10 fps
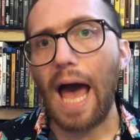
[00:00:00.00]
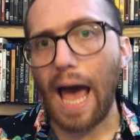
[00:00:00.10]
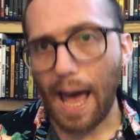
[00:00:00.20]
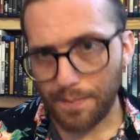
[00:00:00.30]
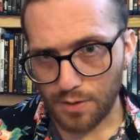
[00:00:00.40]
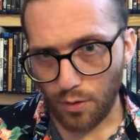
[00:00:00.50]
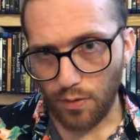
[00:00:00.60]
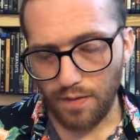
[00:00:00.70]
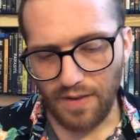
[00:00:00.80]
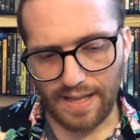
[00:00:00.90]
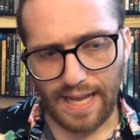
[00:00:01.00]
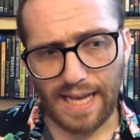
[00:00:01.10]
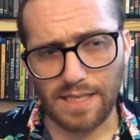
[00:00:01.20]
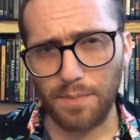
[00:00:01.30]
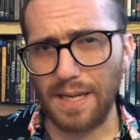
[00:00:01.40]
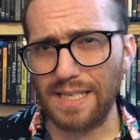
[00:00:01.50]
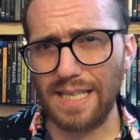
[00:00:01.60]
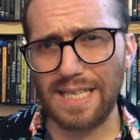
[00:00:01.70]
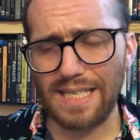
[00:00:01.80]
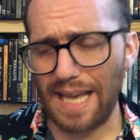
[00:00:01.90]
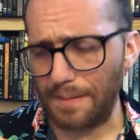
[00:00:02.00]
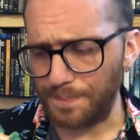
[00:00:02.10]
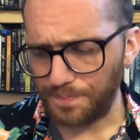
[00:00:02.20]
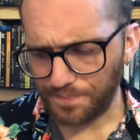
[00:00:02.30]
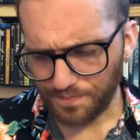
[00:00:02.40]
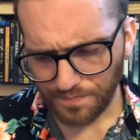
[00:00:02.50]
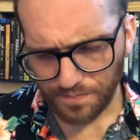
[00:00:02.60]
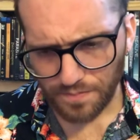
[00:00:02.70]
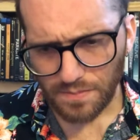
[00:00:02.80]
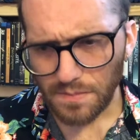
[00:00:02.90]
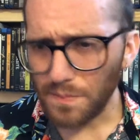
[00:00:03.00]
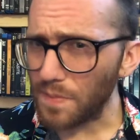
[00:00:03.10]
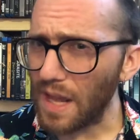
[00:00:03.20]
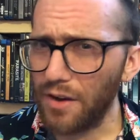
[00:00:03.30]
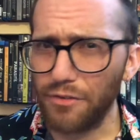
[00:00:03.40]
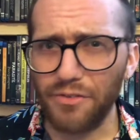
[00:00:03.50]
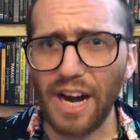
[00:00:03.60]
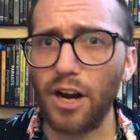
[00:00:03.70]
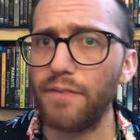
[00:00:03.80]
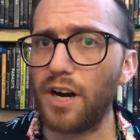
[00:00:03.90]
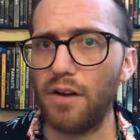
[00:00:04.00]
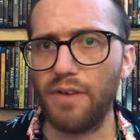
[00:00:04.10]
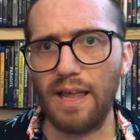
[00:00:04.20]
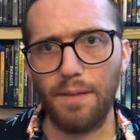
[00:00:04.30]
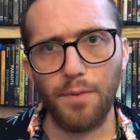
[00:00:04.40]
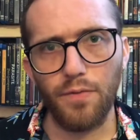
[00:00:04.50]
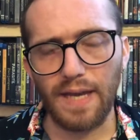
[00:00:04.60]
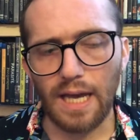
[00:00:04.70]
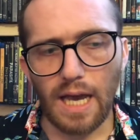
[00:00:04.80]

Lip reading: fantastic, because this is a very violent movie.